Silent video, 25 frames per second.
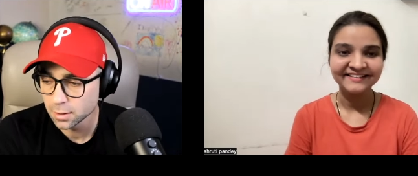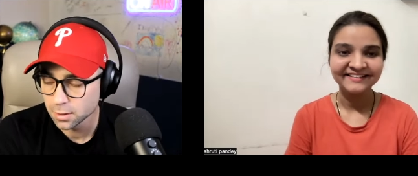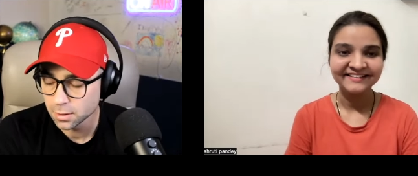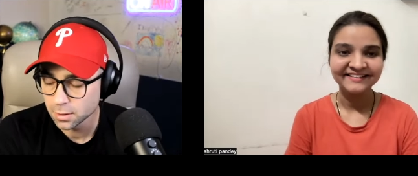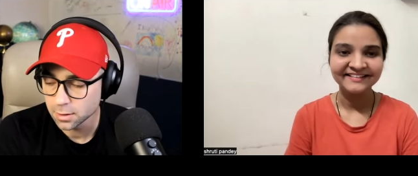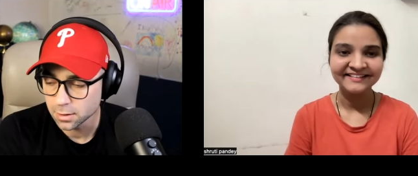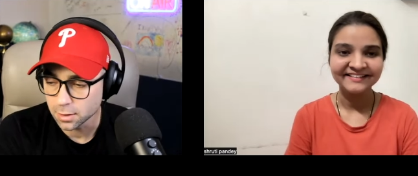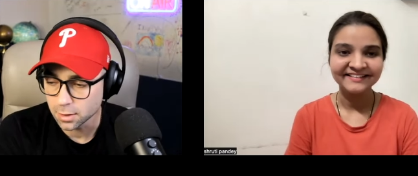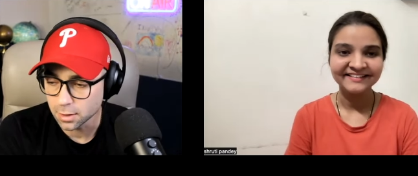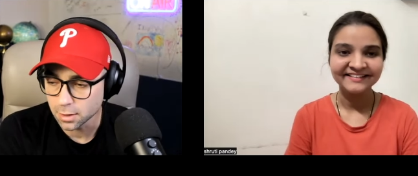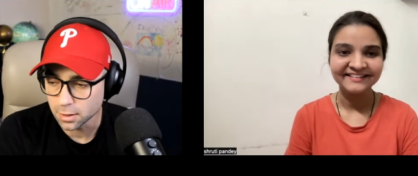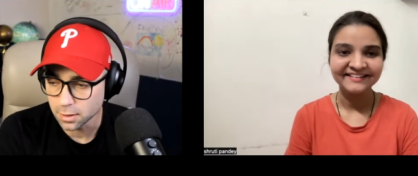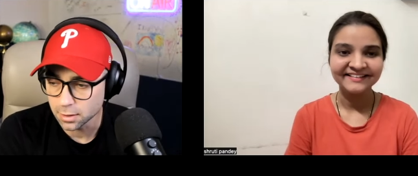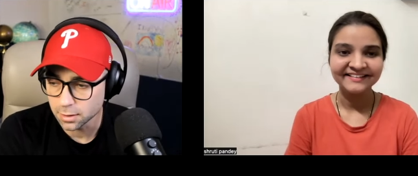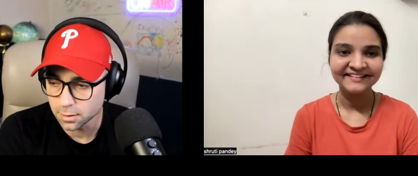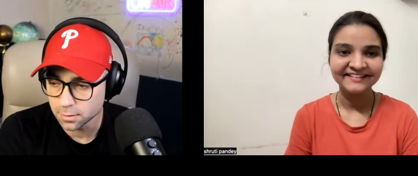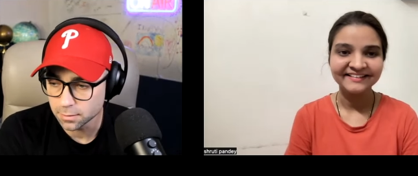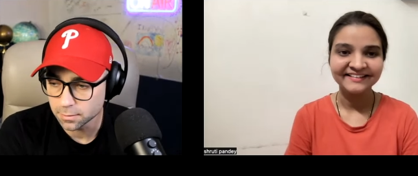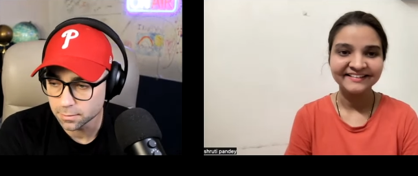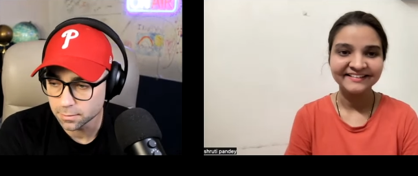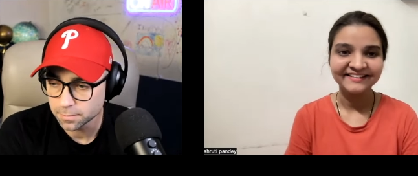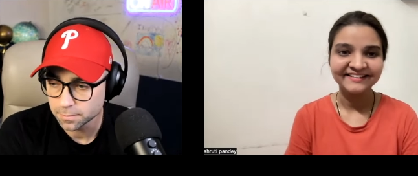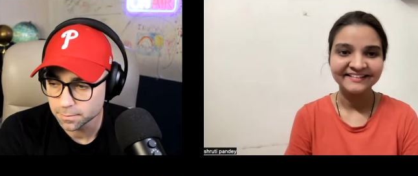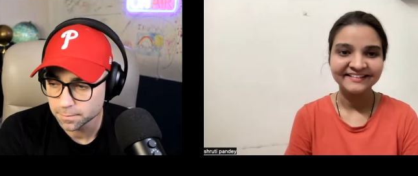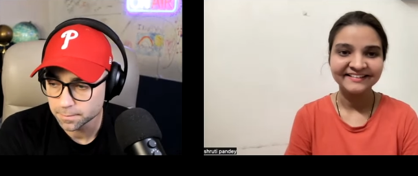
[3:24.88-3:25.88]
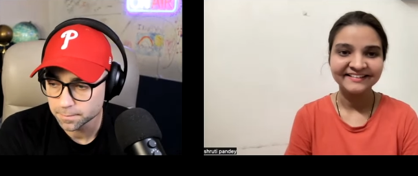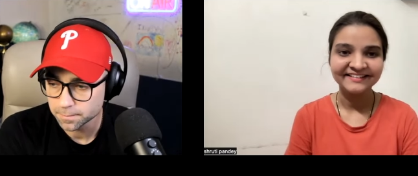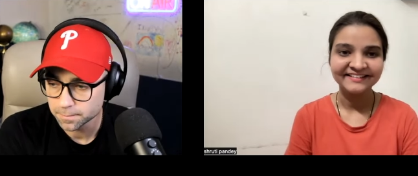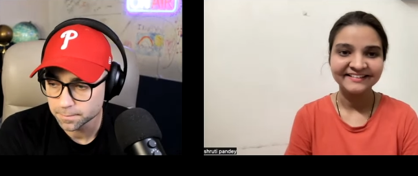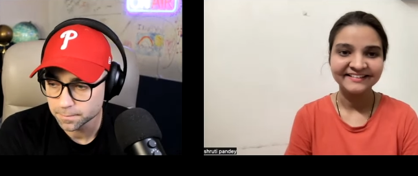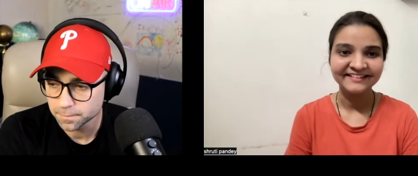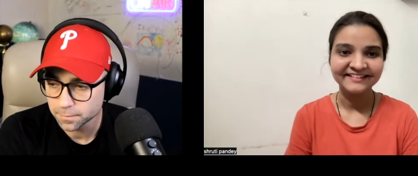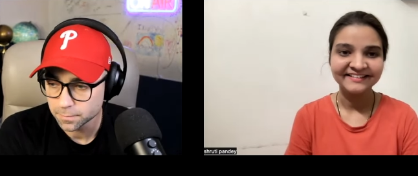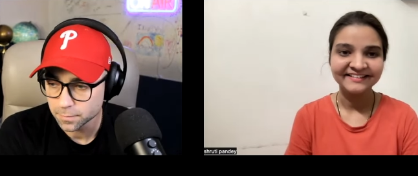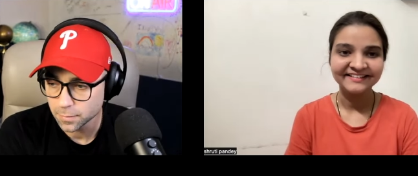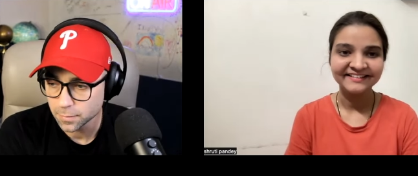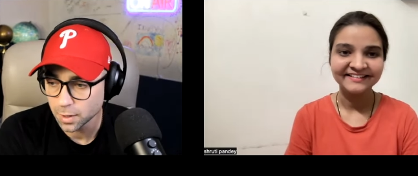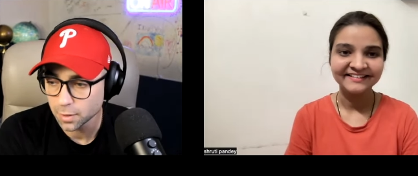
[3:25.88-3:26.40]
Speaker 1: uh,
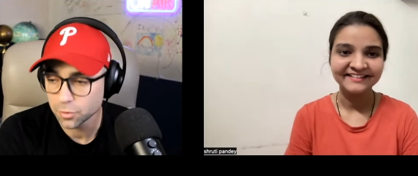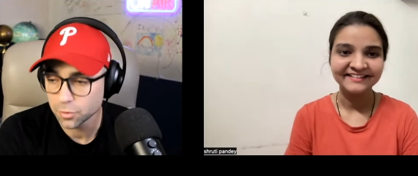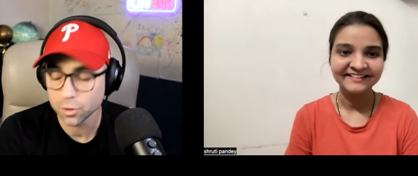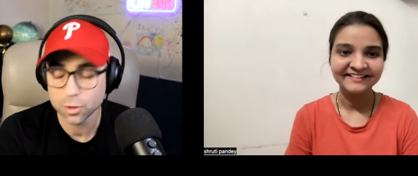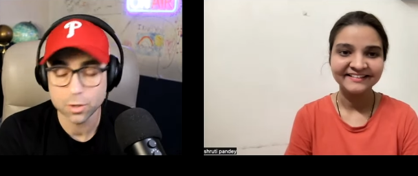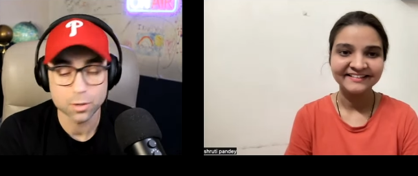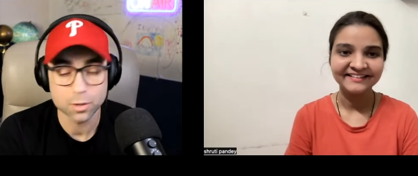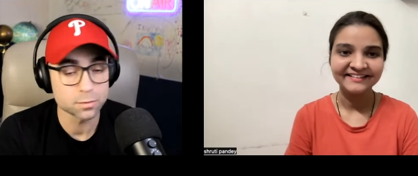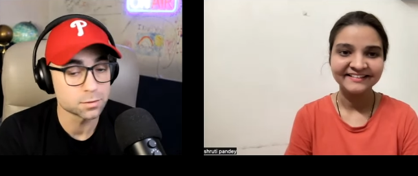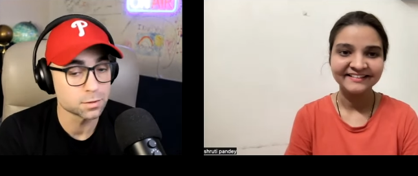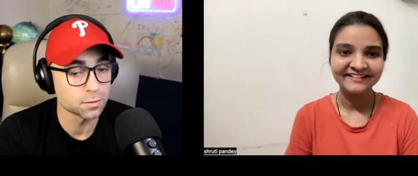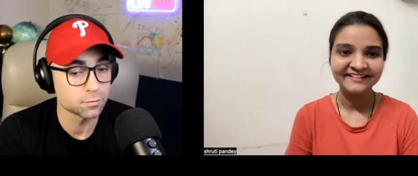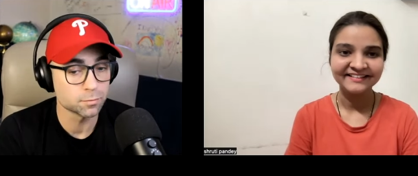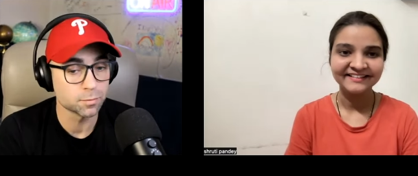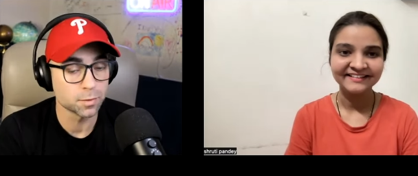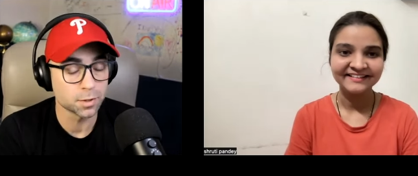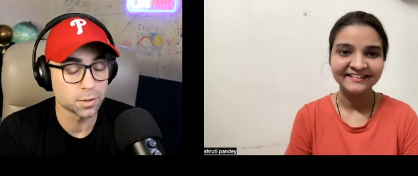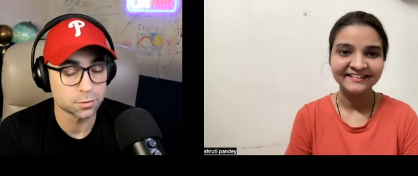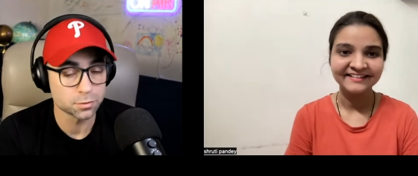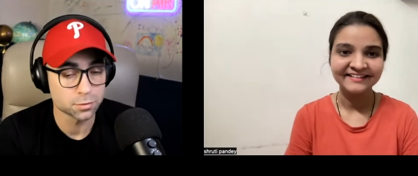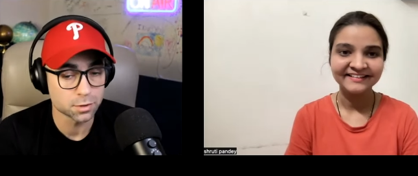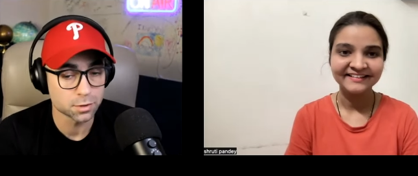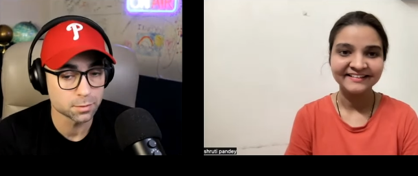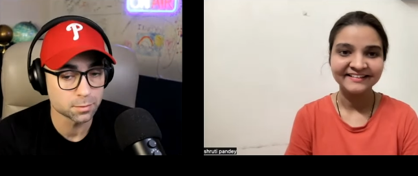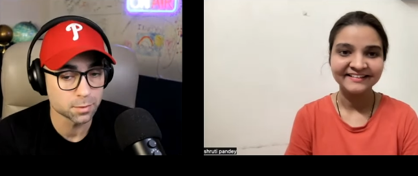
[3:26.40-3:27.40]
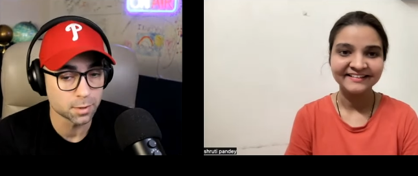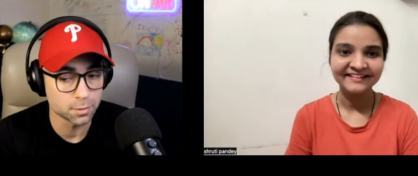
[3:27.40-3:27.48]
I thought I was living my dream.